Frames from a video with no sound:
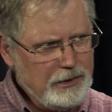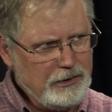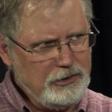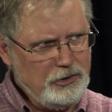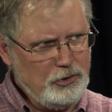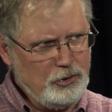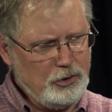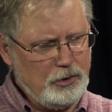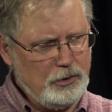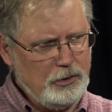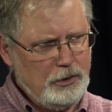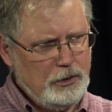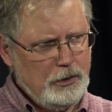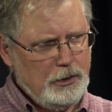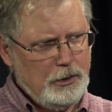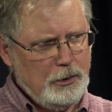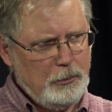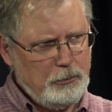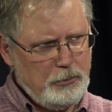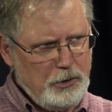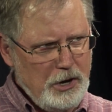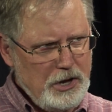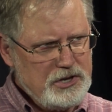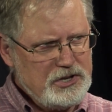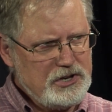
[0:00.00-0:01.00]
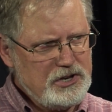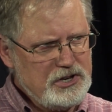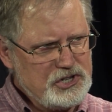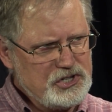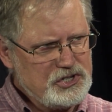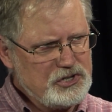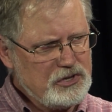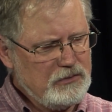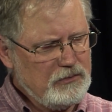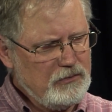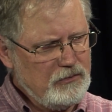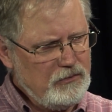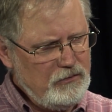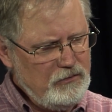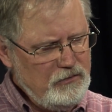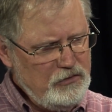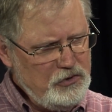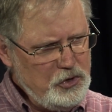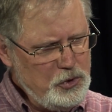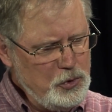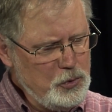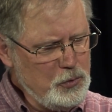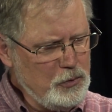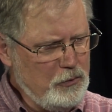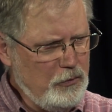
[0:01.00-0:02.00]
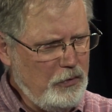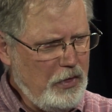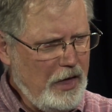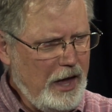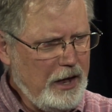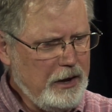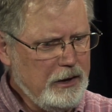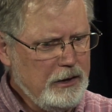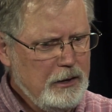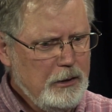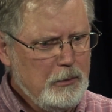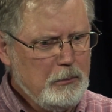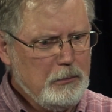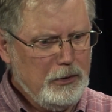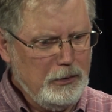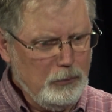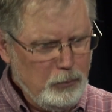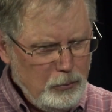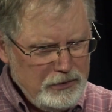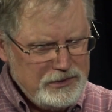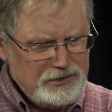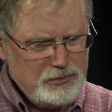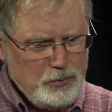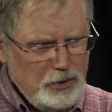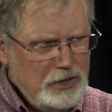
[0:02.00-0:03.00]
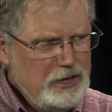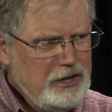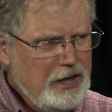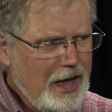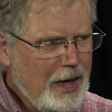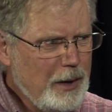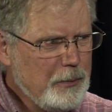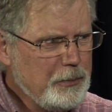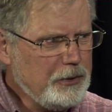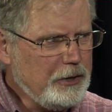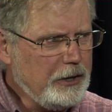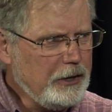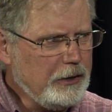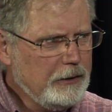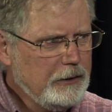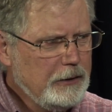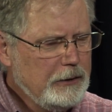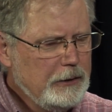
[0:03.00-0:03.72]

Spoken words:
your prejudiced view of that, but what's really happening.